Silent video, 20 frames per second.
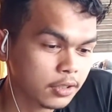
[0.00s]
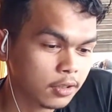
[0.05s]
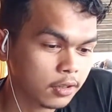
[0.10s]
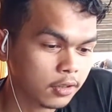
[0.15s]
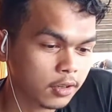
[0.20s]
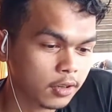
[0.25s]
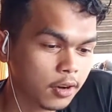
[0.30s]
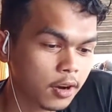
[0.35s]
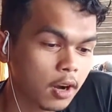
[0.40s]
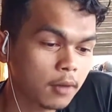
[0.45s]

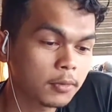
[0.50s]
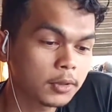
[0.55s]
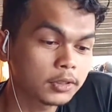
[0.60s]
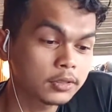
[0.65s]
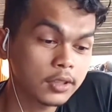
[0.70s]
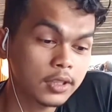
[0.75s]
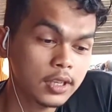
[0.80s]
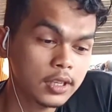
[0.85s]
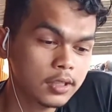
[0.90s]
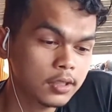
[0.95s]
Betta
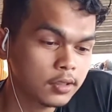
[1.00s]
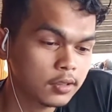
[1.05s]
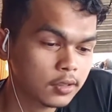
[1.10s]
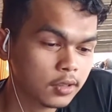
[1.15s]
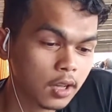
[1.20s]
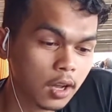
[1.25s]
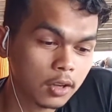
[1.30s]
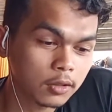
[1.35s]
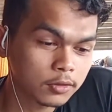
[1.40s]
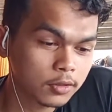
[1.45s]
fish, or
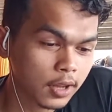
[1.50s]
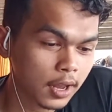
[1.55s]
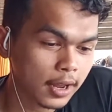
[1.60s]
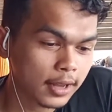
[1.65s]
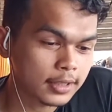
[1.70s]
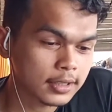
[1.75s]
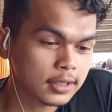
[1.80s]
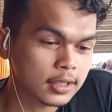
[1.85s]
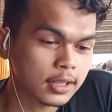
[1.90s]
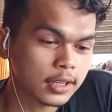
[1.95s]

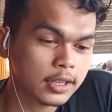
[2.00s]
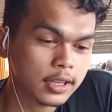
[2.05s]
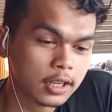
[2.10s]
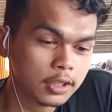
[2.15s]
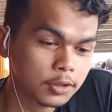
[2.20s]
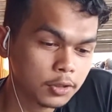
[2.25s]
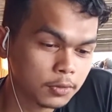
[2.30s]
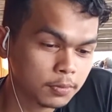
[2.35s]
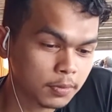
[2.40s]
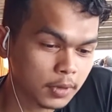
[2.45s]
commonly
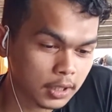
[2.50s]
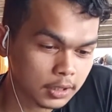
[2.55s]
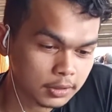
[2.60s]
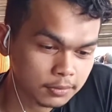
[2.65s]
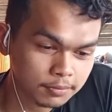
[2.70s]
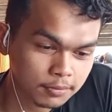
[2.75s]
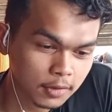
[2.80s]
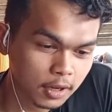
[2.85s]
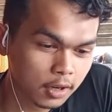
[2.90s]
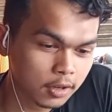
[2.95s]
known as
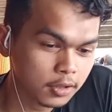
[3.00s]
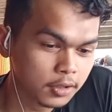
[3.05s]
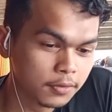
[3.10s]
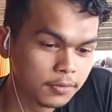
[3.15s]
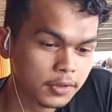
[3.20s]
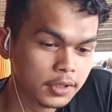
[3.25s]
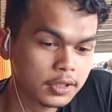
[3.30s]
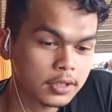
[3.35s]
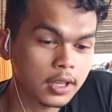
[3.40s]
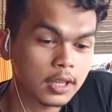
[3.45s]
the
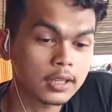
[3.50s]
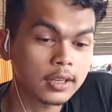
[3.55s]
kanjupang,